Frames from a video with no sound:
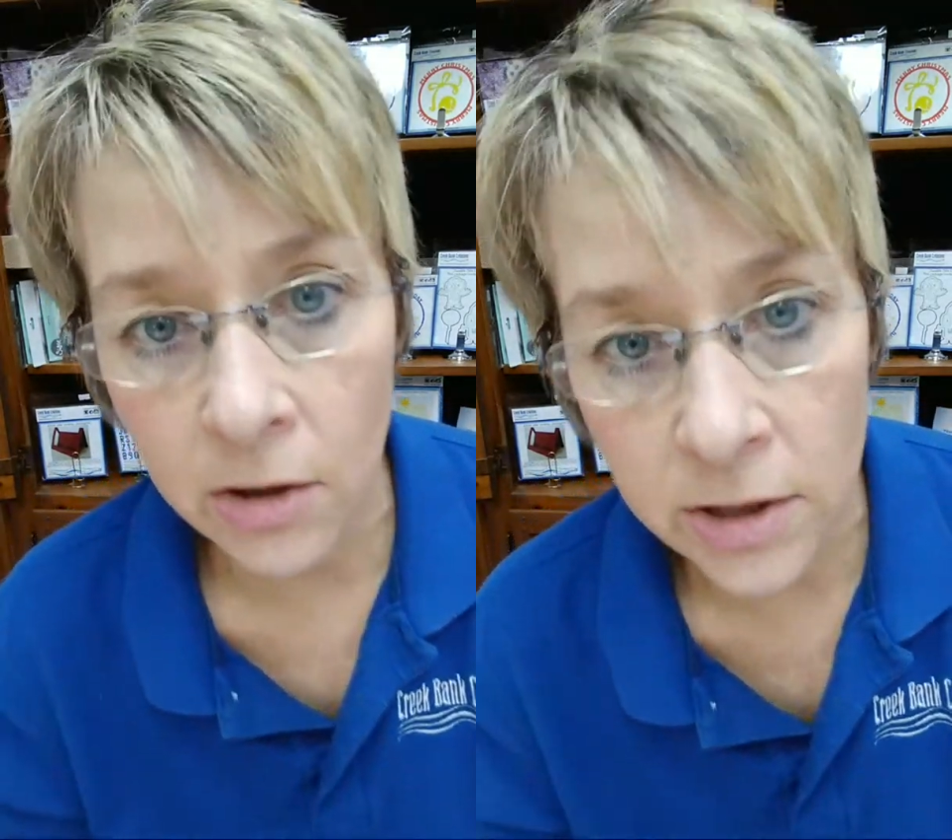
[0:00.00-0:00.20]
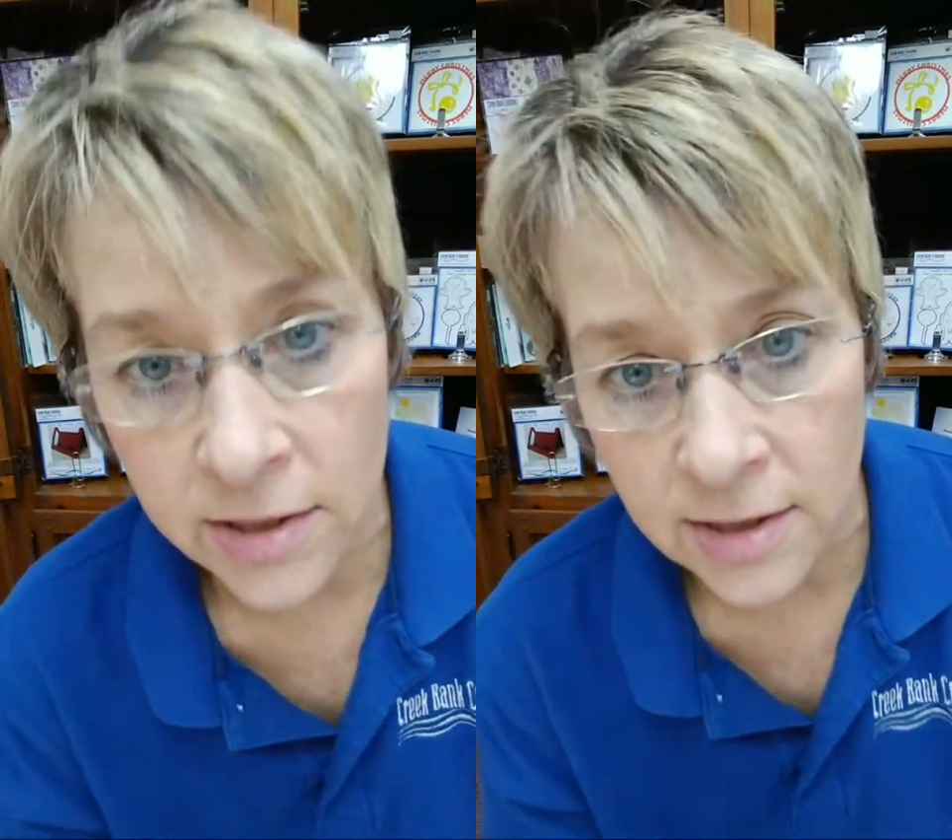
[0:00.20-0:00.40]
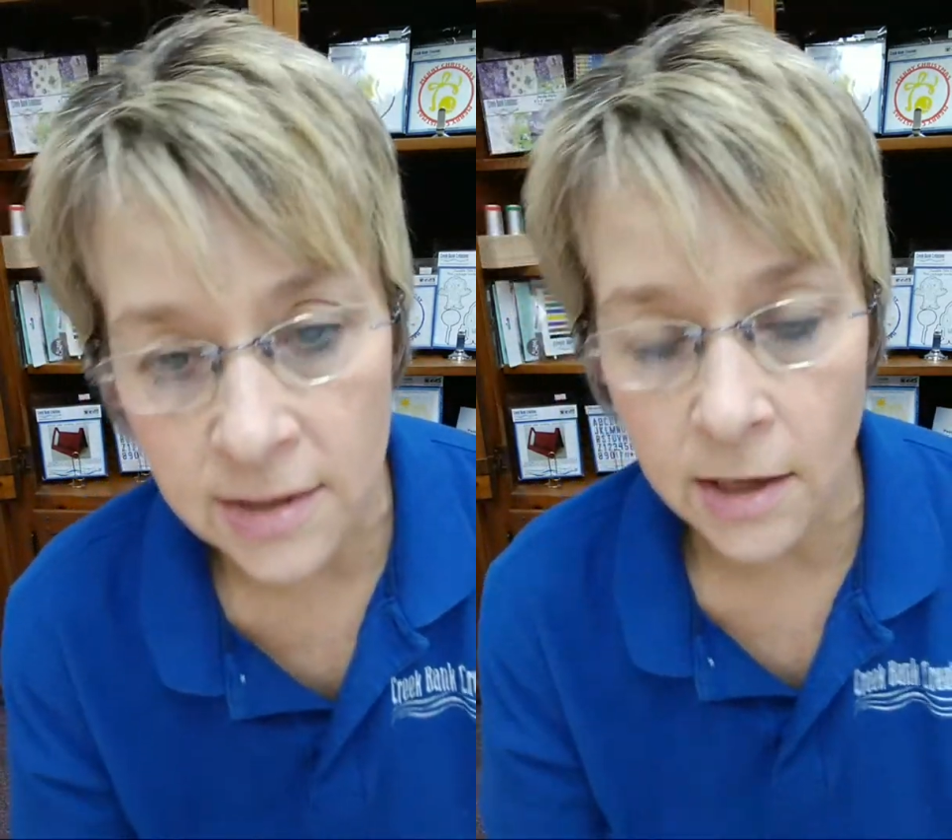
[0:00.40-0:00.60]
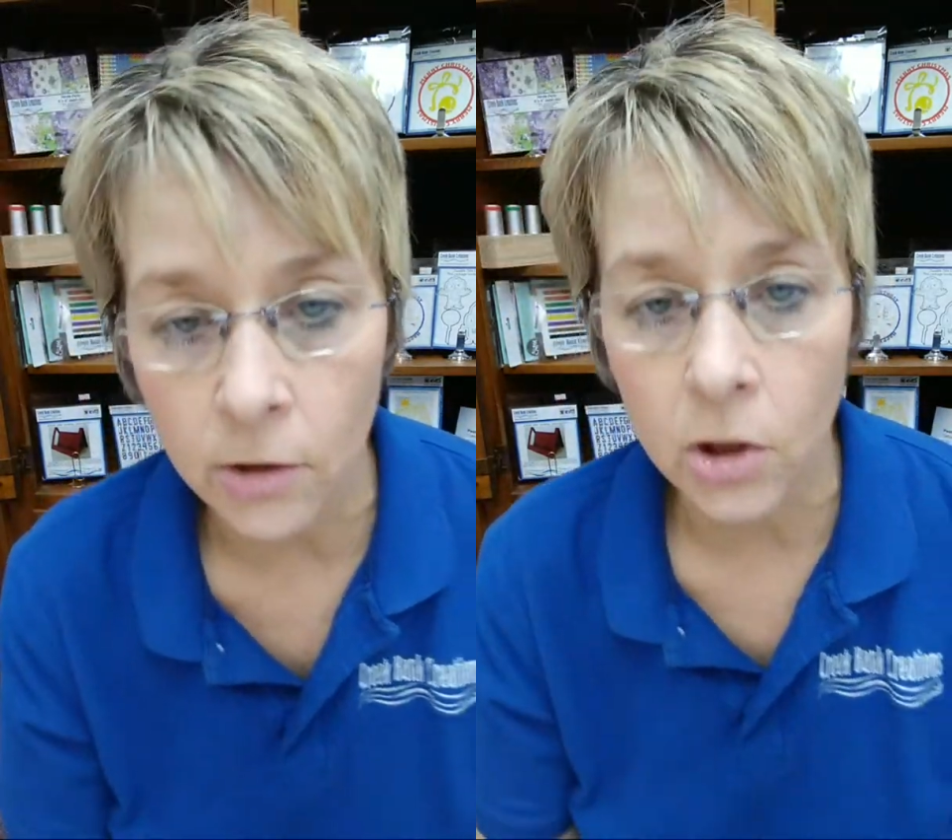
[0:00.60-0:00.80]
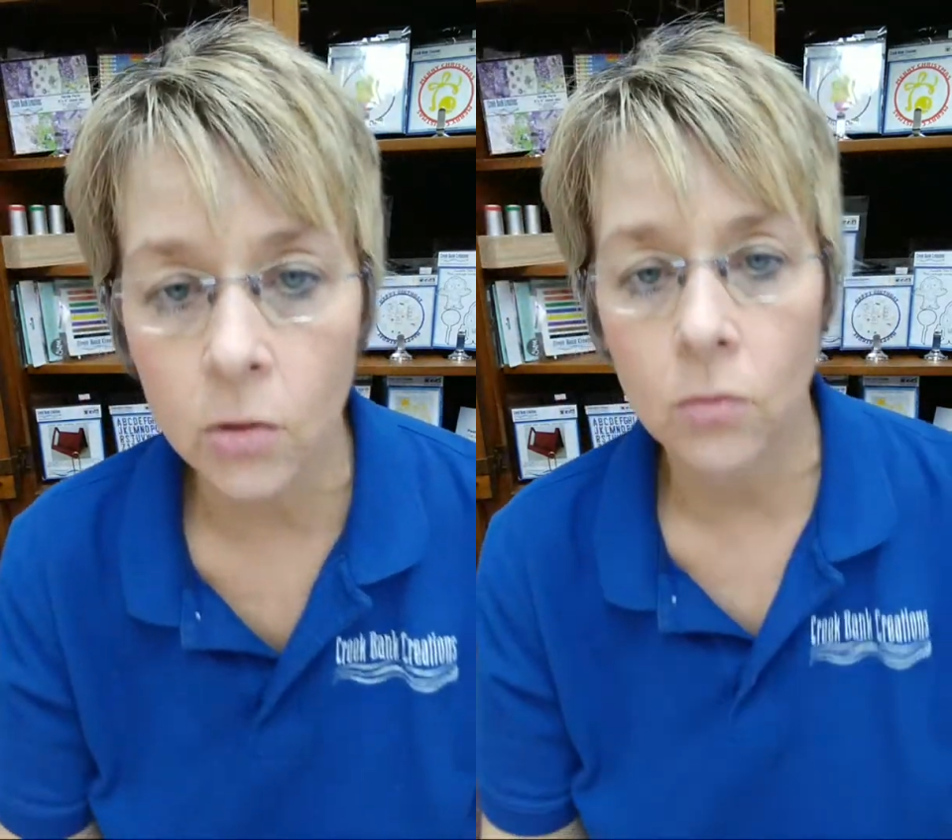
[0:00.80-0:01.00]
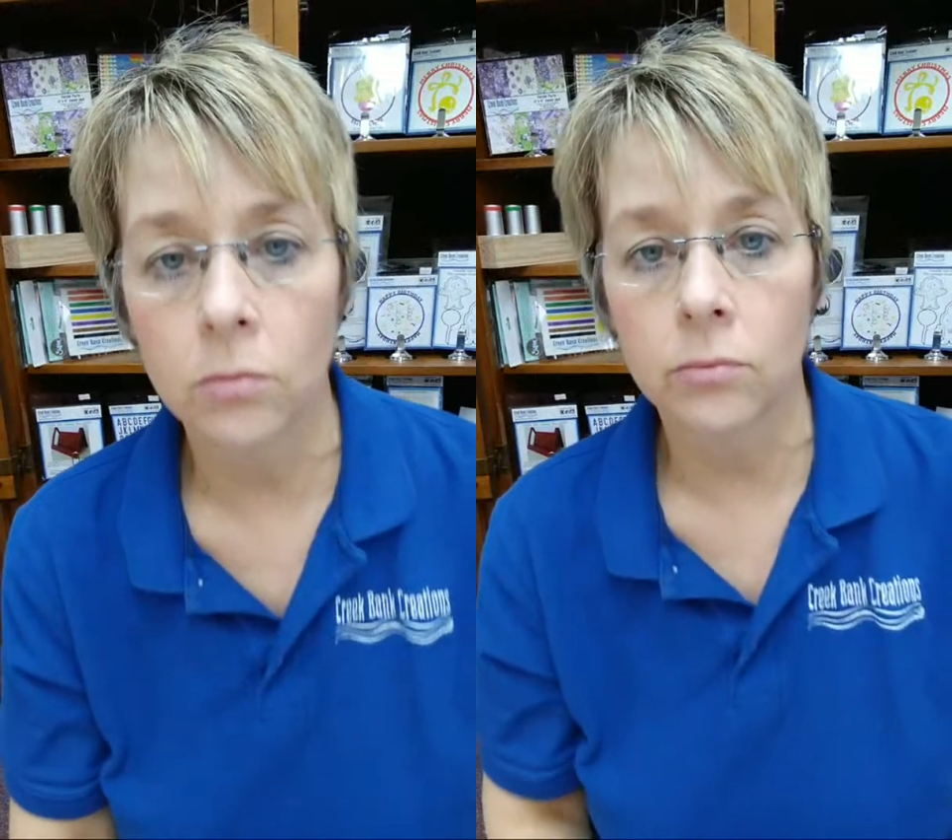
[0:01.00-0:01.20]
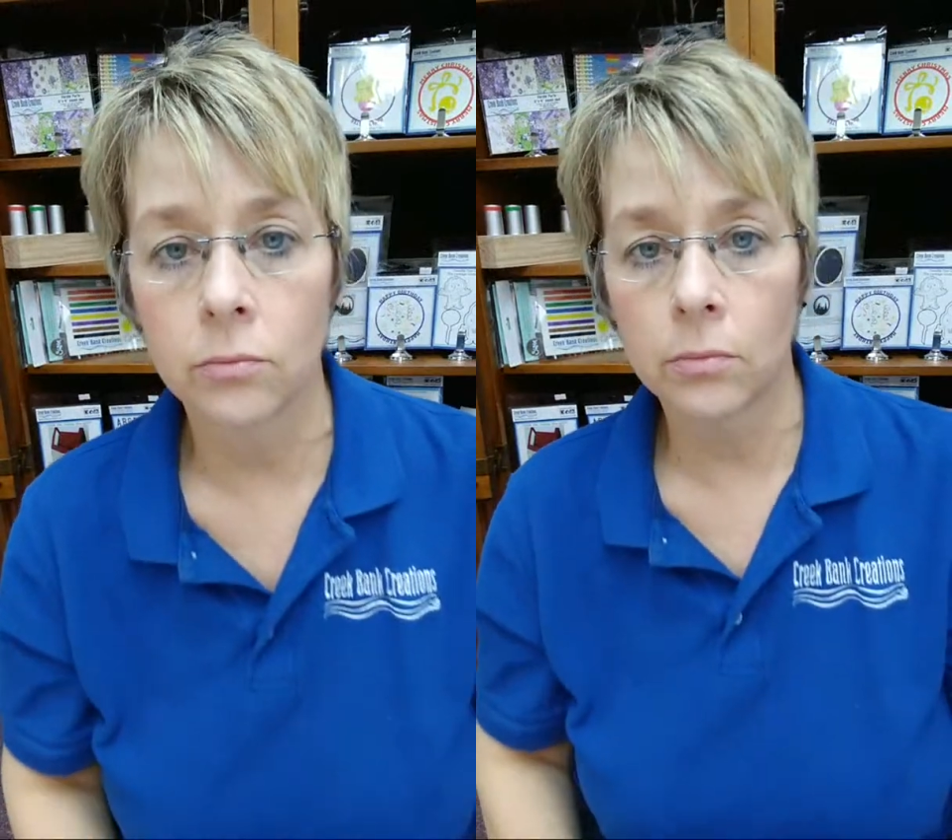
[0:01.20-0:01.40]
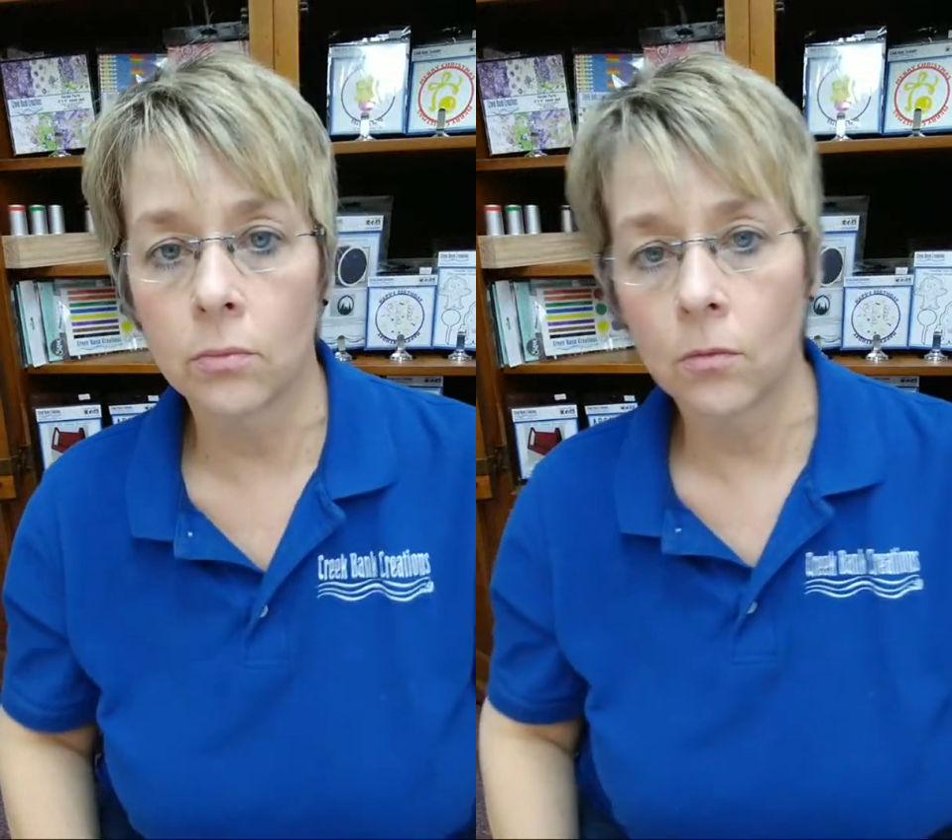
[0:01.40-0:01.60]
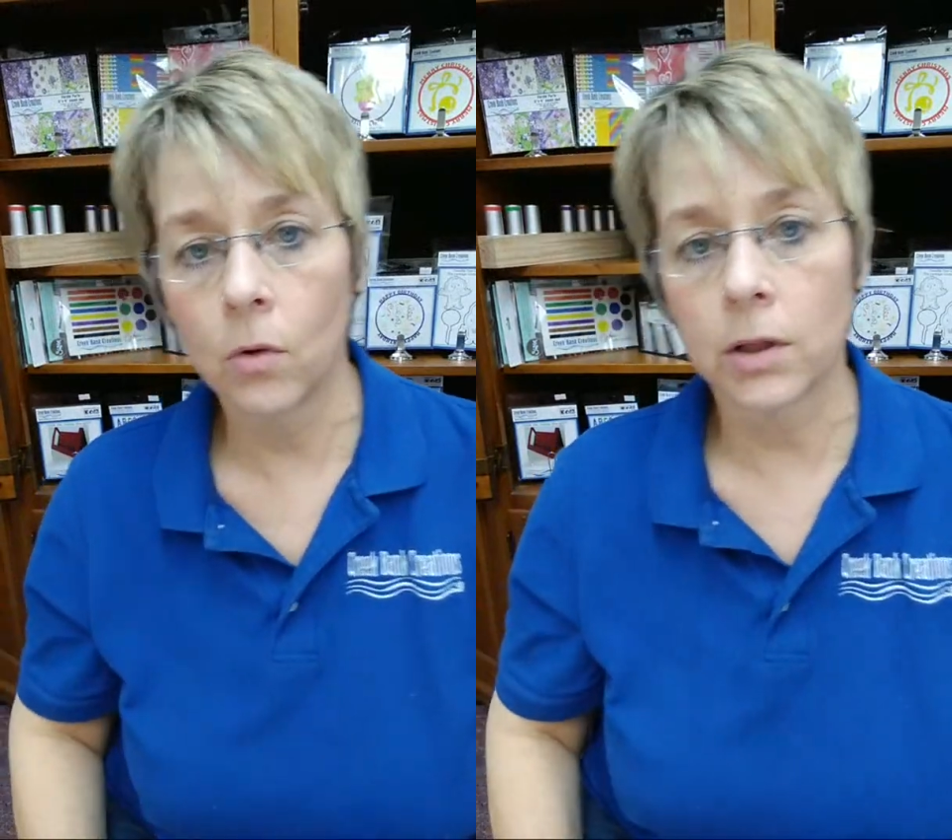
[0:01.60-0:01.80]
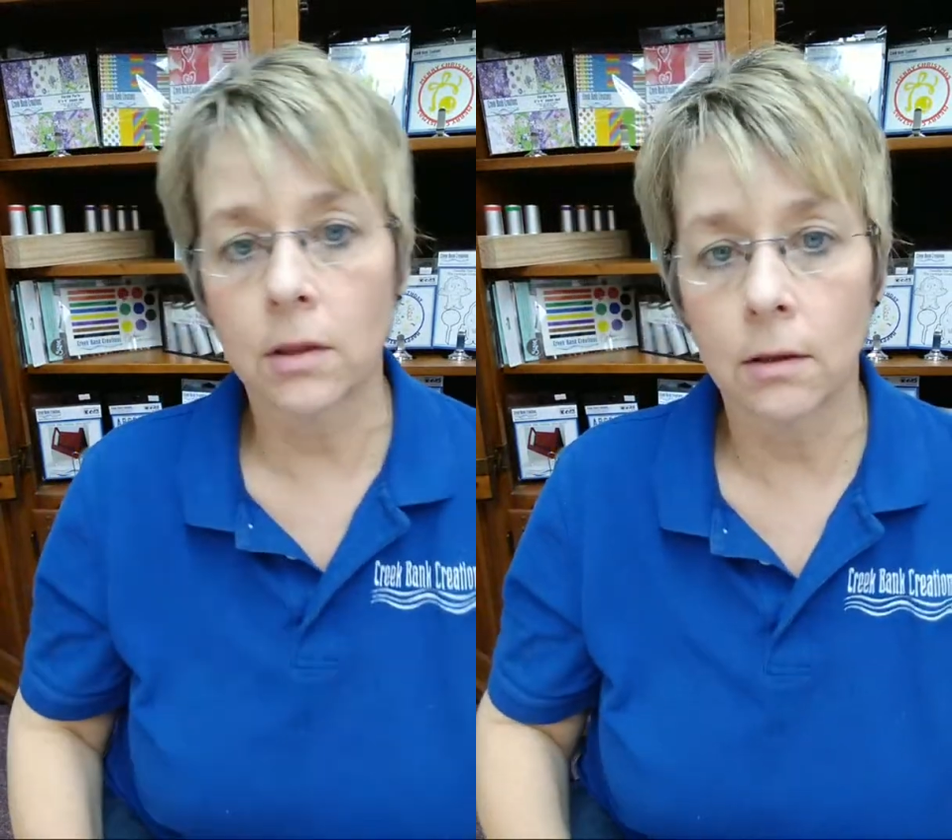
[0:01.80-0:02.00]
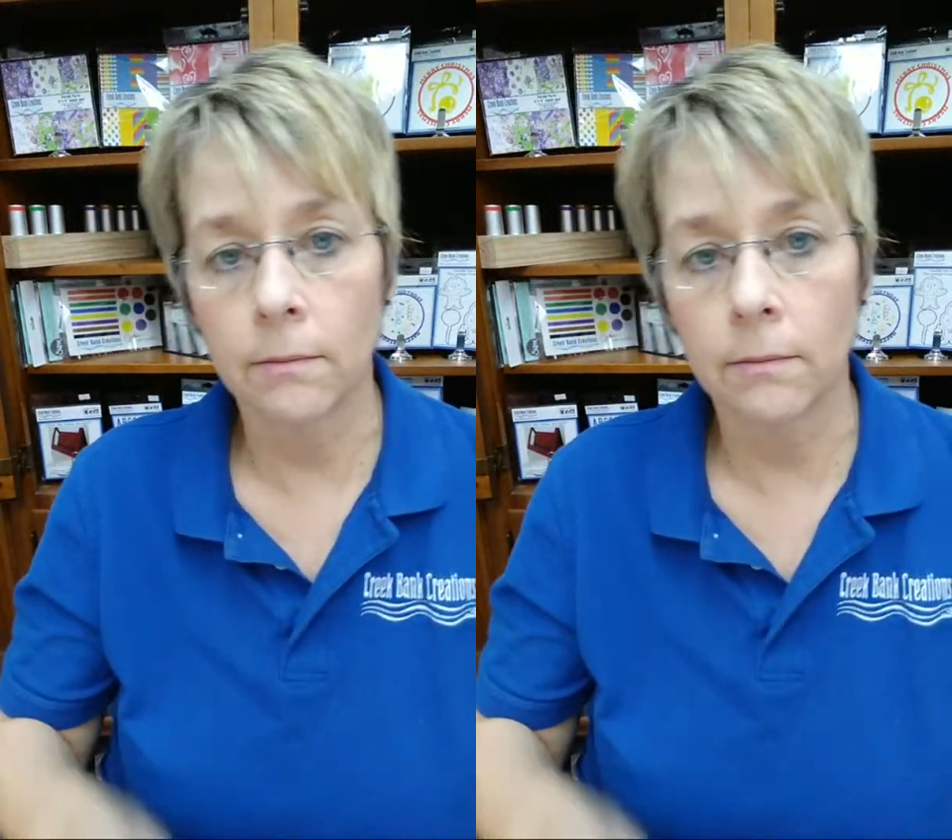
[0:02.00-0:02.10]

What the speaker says: and does it tell you what